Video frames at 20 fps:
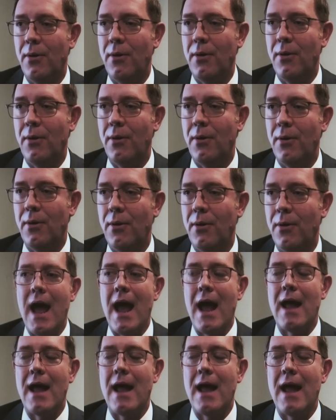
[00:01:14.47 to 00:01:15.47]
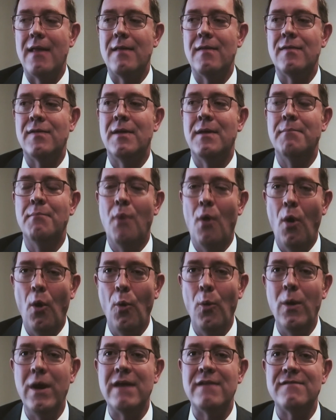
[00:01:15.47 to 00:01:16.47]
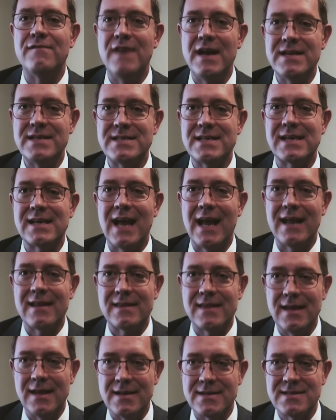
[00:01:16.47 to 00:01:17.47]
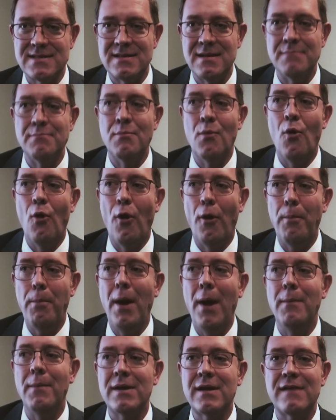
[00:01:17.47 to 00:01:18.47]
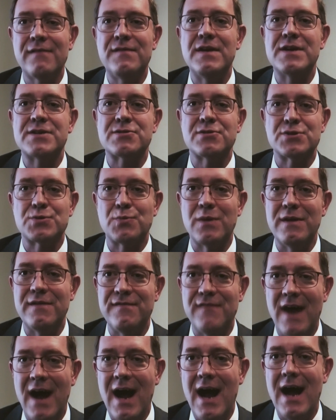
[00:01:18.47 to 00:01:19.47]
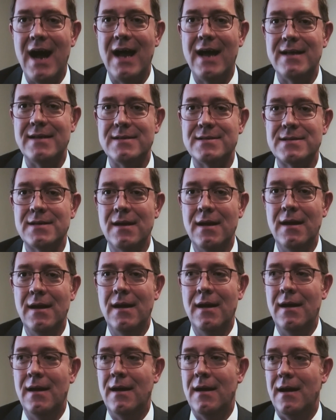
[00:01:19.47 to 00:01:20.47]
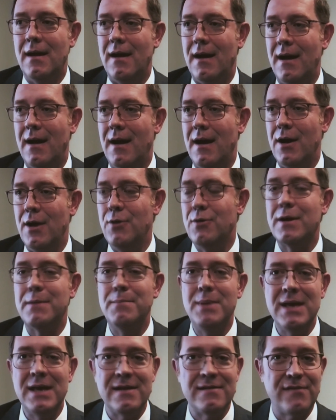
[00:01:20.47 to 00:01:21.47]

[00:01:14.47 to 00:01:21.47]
I can tell you that the more we investigate this, the more public officials we find who could be